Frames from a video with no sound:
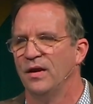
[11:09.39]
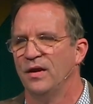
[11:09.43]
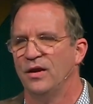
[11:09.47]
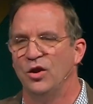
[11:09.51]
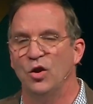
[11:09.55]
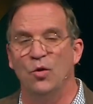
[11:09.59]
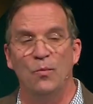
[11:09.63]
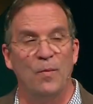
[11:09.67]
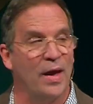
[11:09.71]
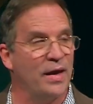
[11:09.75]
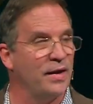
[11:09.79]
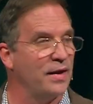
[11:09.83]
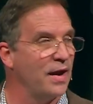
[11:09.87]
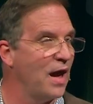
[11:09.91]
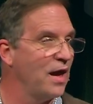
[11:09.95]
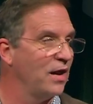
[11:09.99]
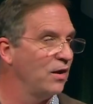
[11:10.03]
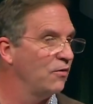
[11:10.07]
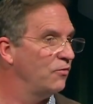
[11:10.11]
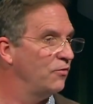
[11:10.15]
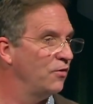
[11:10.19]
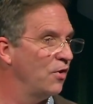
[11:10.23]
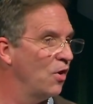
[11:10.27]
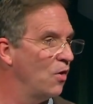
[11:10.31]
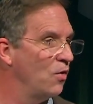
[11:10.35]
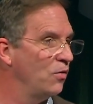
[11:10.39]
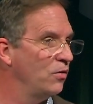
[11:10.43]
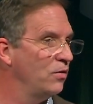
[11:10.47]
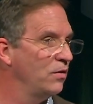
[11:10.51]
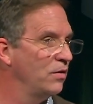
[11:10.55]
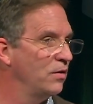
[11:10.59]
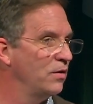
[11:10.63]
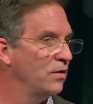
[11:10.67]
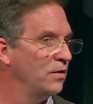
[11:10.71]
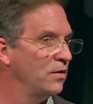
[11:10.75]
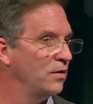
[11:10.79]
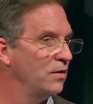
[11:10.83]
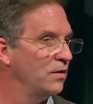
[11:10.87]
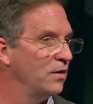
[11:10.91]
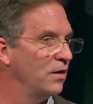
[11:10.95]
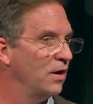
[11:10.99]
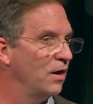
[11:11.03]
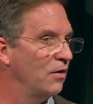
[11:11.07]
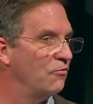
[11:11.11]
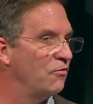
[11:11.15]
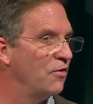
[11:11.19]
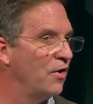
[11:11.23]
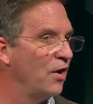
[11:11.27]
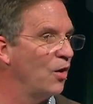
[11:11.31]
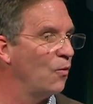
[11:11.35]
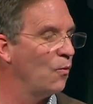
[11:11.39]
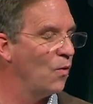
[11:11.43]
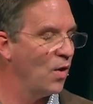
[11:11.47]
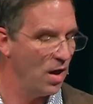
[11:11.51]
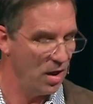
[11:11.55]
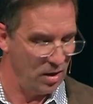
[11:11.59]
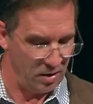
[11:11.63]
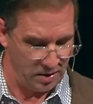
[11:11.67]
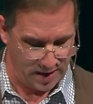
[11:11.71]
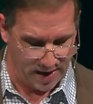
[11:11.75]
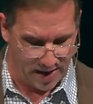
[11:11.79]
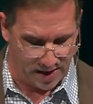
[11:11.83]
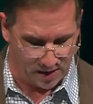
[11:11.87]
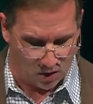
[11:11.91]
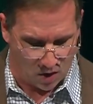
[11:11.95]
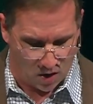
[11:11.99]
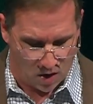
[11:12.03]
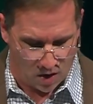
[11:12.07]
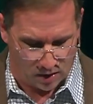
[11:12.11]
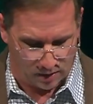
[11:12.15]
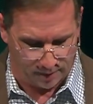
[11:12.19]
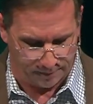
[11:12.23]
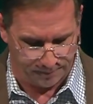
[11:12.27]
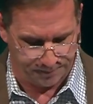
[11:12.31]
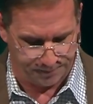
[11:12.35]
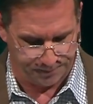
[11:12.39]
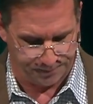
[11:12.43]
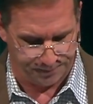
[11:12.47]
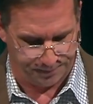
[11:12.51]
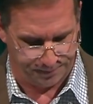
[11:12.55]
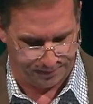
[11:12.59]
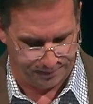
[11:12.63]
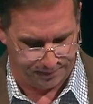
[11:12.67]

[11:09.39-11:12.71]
you may not have known very well at all.